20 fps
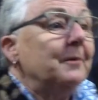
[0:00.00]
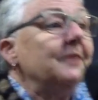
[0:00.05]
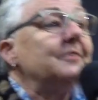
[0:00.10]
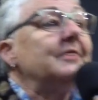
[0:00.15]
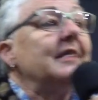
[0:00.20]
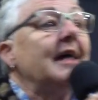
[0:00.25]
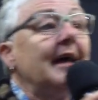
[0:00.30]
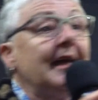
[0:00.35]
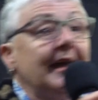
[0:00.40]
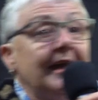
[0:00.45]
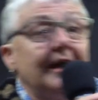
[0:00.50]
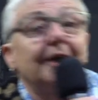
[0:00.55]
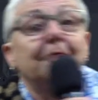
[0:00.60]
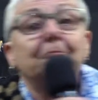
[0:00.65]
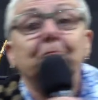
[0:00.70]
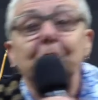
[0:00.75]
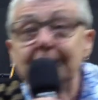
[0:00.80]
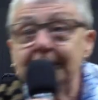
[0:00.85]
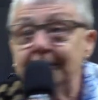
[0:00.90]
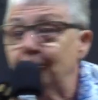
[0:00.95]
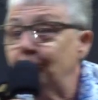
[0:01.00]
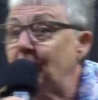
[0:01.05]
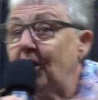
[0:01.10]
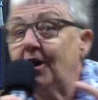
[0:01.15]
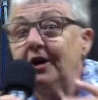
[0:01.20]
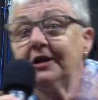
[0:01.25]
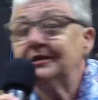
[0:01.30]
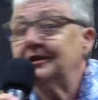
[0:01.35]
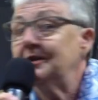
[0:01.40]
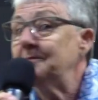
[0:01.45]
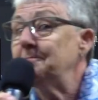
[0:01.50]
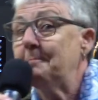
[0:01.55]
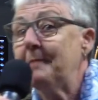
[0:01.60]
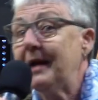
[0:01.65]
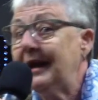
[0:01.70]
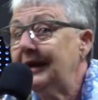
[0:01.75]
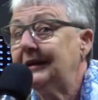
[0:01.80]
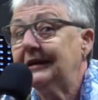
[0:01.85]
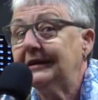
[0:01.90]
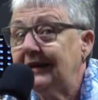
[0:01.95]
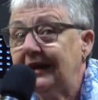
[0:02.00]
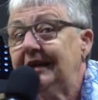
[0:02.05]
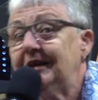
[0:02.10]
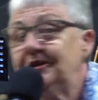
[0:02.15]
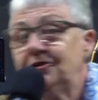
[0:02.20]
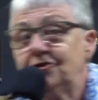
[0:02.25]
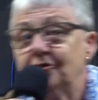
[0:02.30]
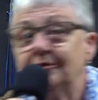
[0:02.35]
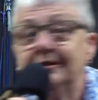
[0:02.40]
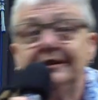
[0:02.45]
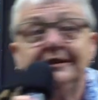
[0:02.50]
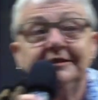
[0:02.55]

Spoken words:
but they are real. God can make an angel